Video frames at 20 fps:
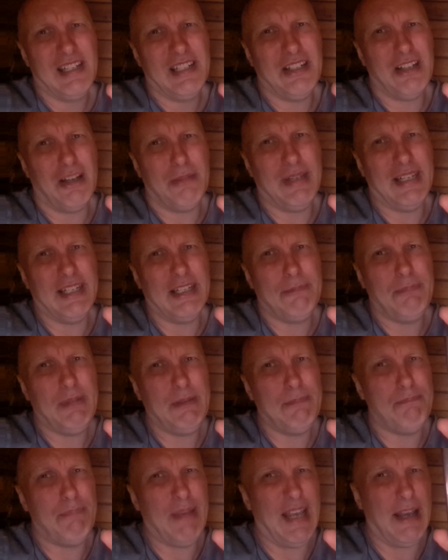You know what I mean? There's
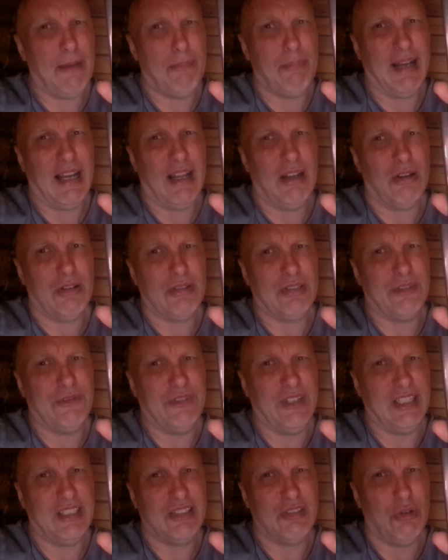been better
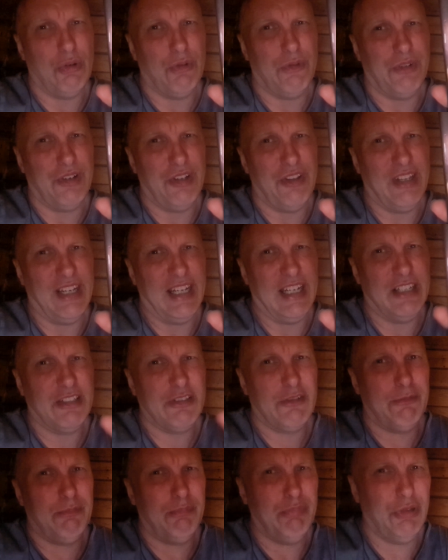biopics over the
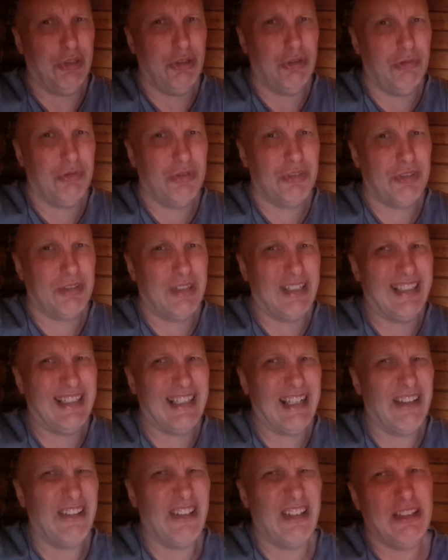years of Bruce.
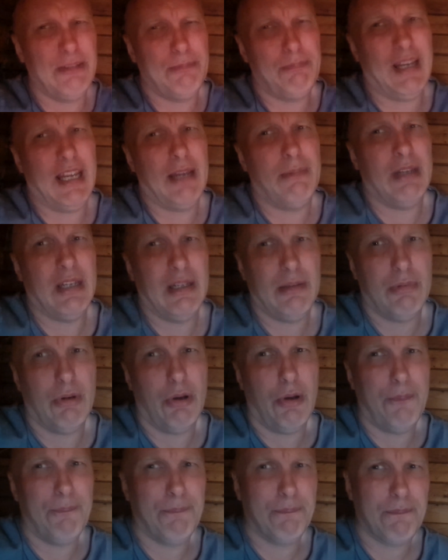And there's a bit of me
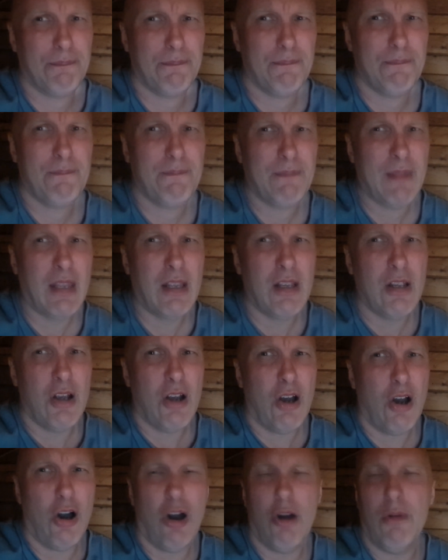what
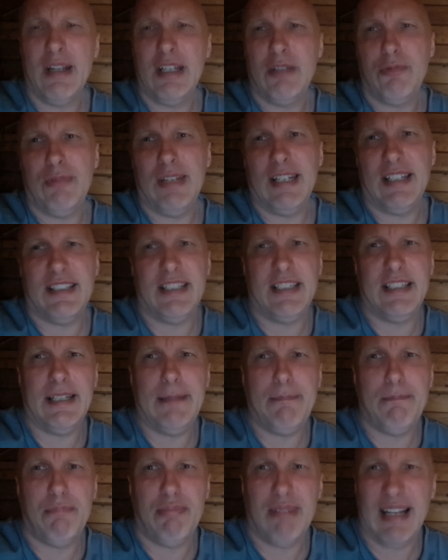always
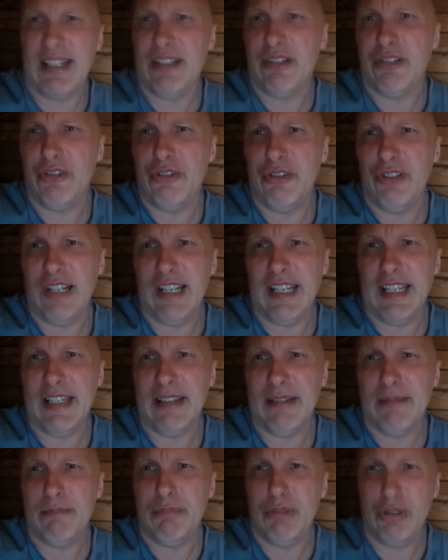visited Brandon Lee,
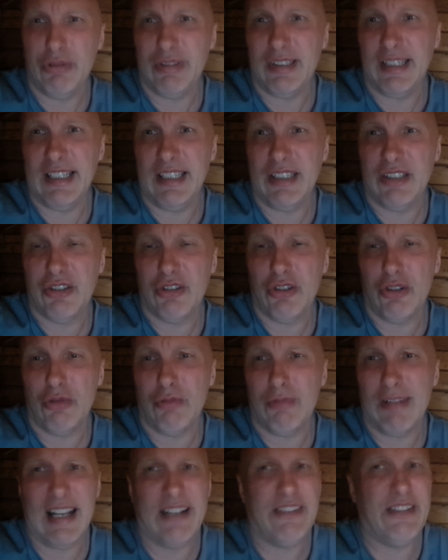Bruce Lee's son.
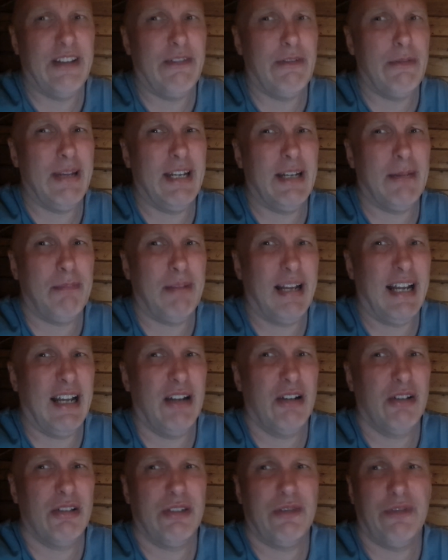Why has he never made a
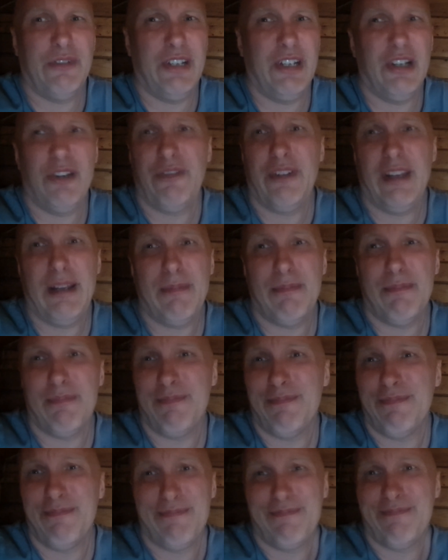biography of him?
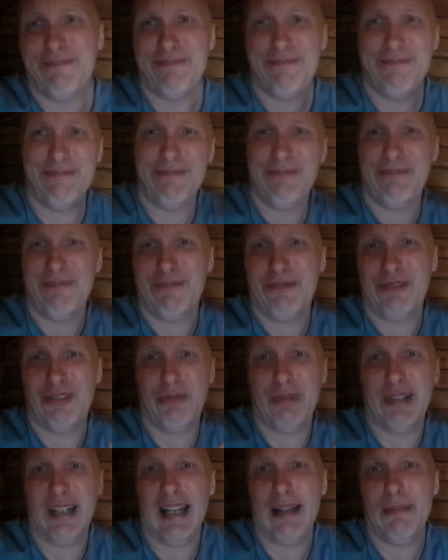
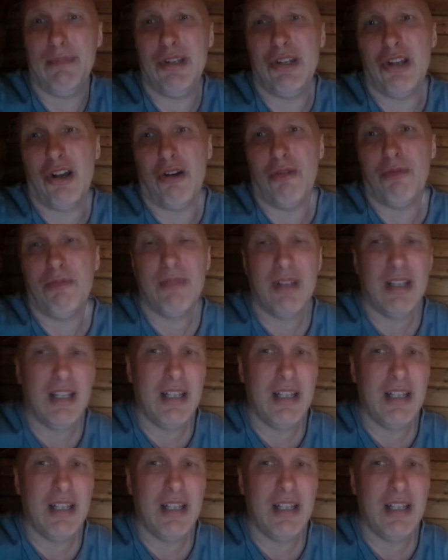Somebody let me know.